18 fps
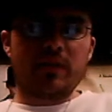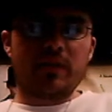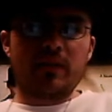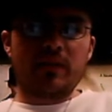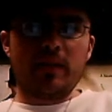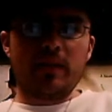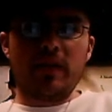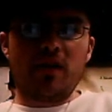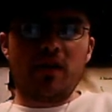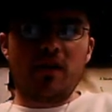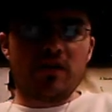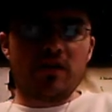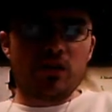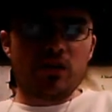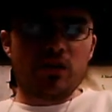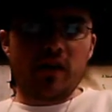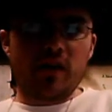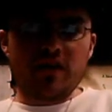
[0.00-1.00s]
let me know
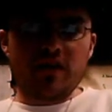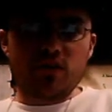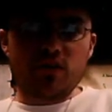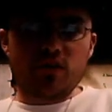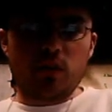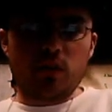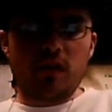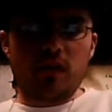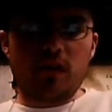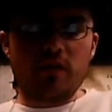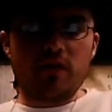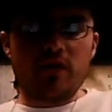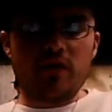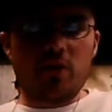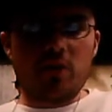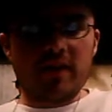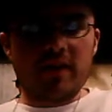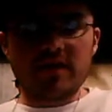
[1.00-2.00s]
2012
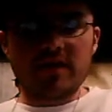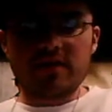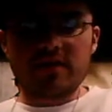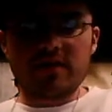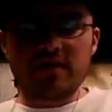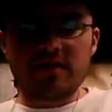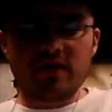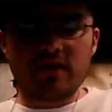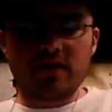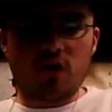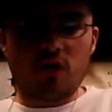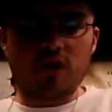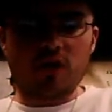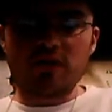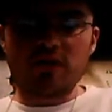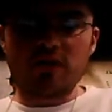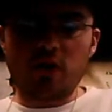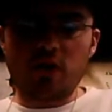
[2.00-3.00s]
your best
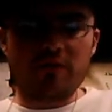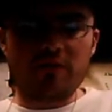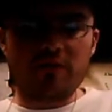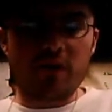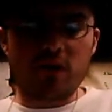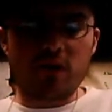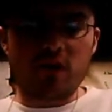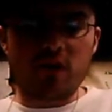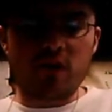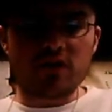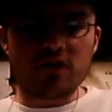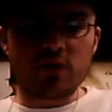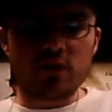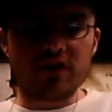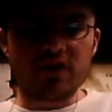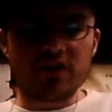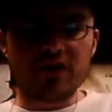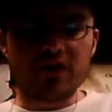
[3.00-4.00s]
cartoon, your favorite cartoon
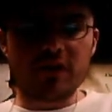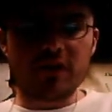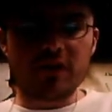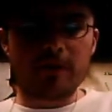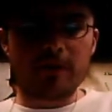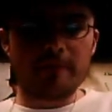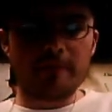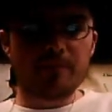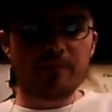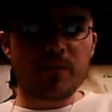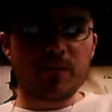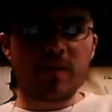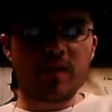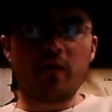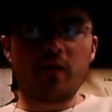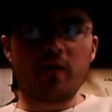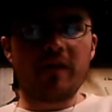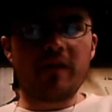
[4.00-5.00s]
this year,
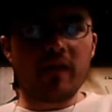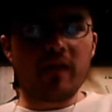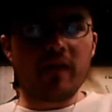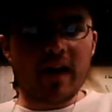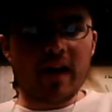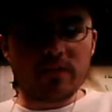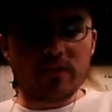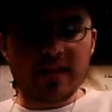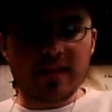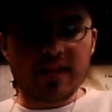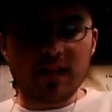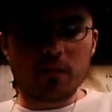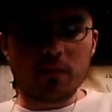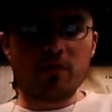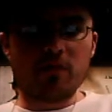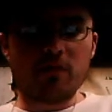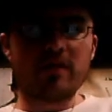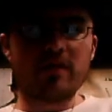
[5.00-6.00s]
your favorite Adam Sandler
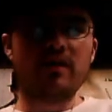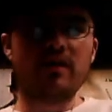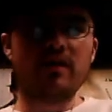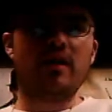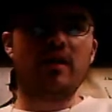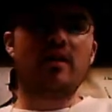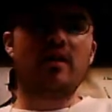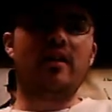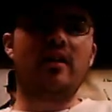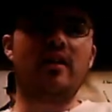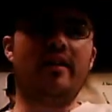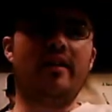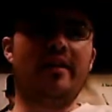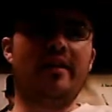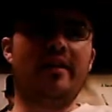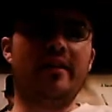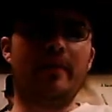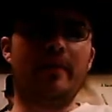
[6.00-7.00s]
movie.
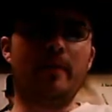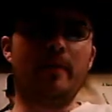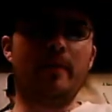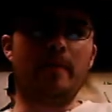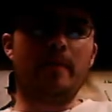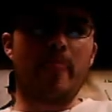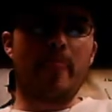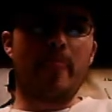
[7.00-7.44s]
Um,